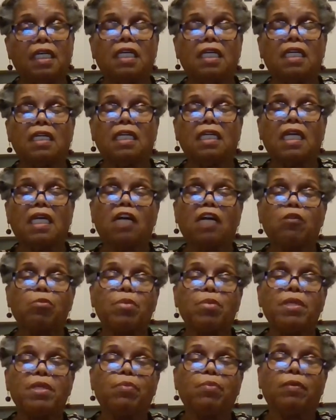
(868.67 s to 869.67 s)
and a lot of
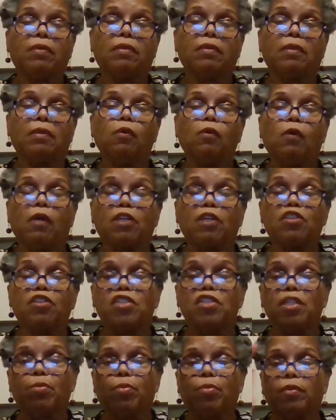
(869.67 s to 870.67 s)
people who are
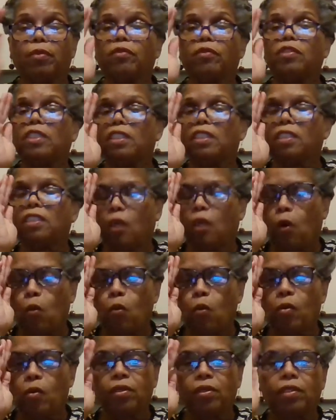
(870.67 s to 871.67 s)
sheep that don't
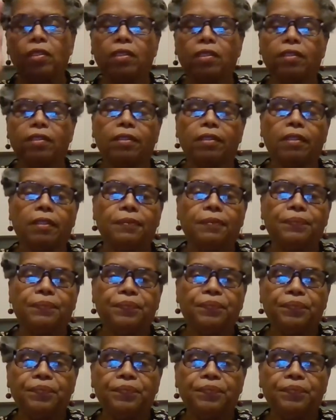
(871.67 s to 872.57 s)
want to learn